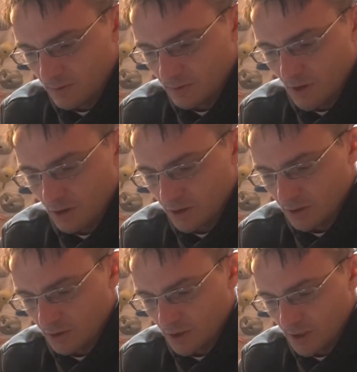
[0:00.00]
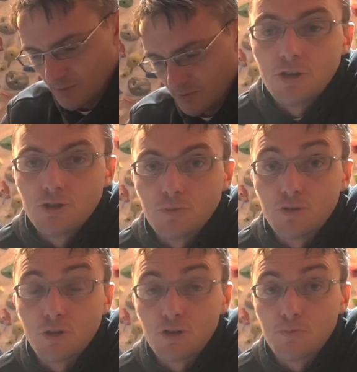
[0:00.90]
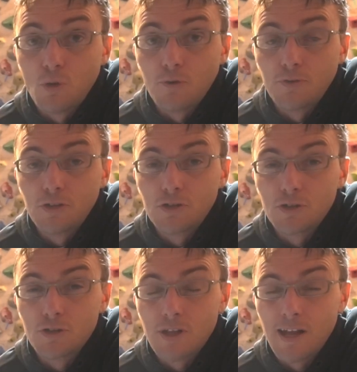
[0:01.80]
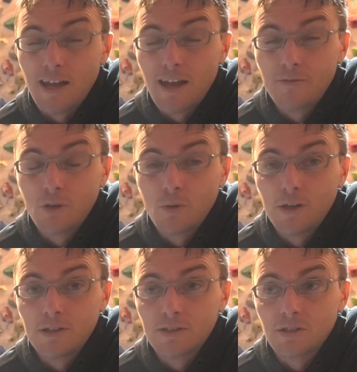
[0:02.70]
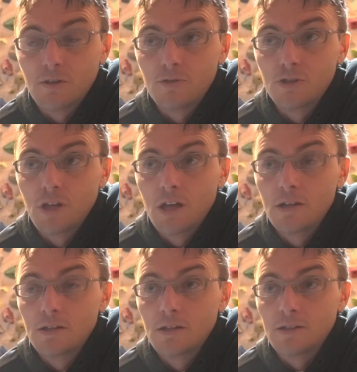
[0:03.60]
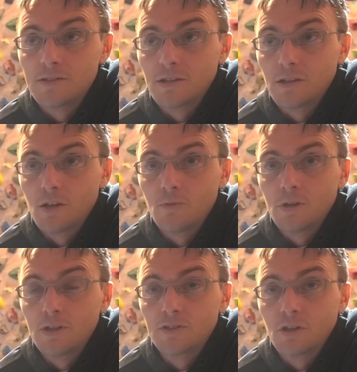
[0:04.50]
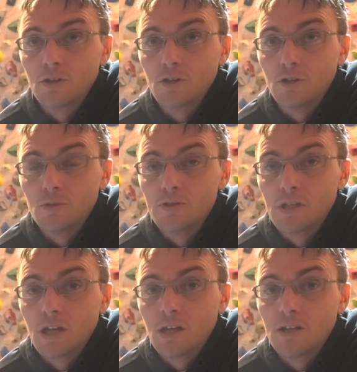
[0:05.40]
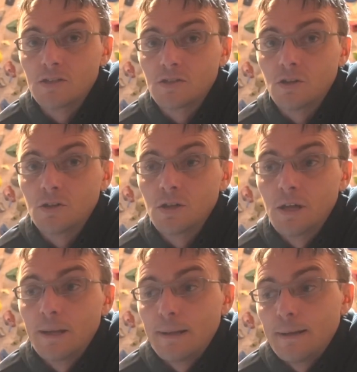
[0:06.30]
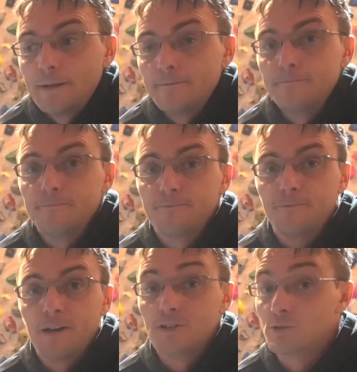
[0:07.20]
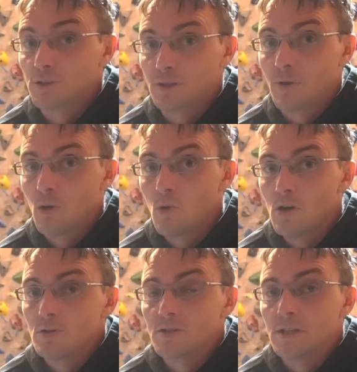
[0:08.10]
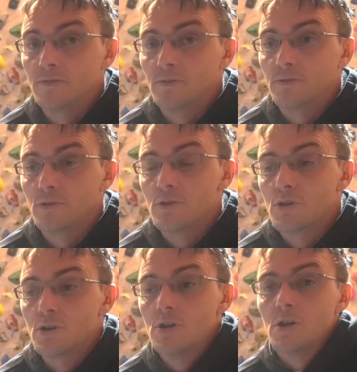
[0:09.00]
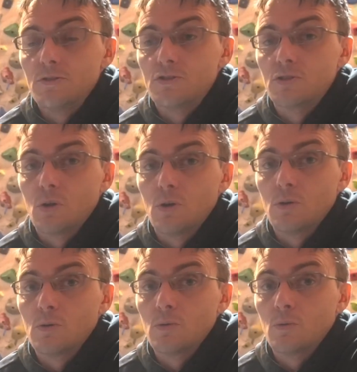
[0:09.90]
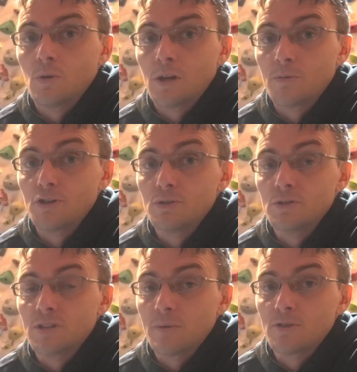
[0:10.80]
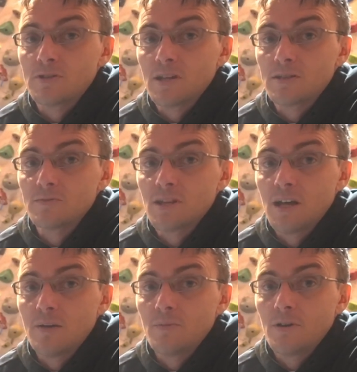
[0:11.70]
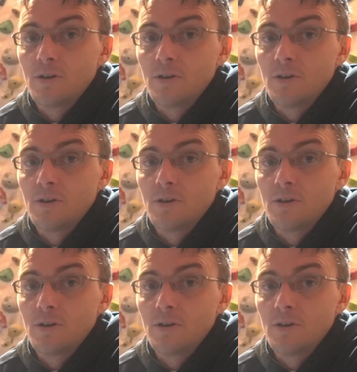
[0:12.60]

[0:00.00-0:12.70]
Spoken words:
logged it or done it. So I'm sure there's more features that I haven't quite discovered yet until I really start using it and start fine-tuning my walls even further. So what I'm going to do is I'm going to take some time